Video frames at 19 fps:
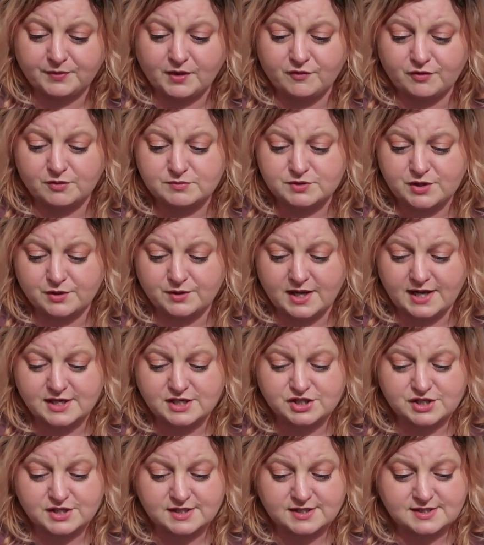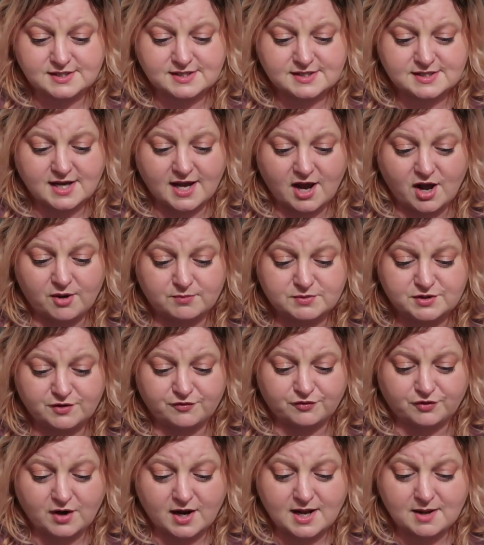from donations to help
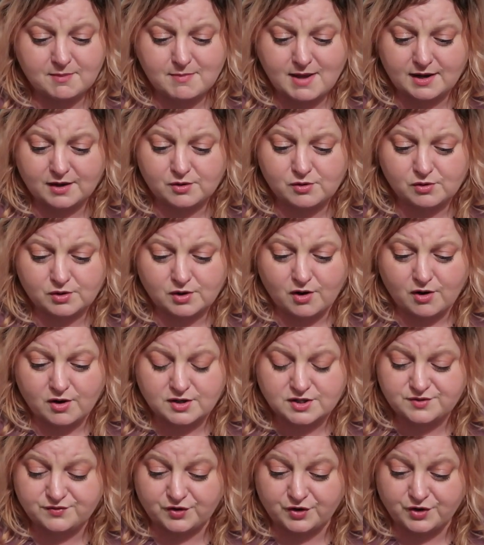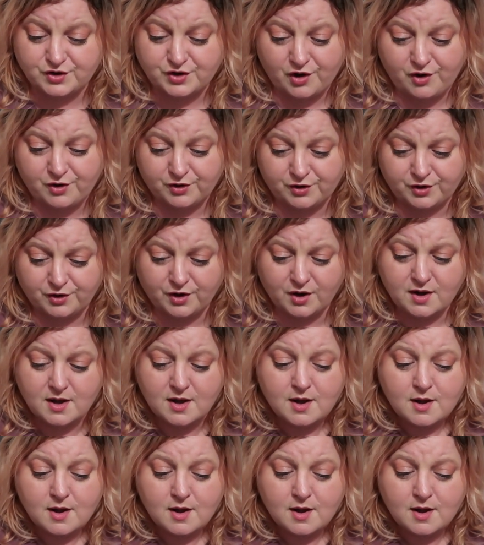defray medical costs for her daughter,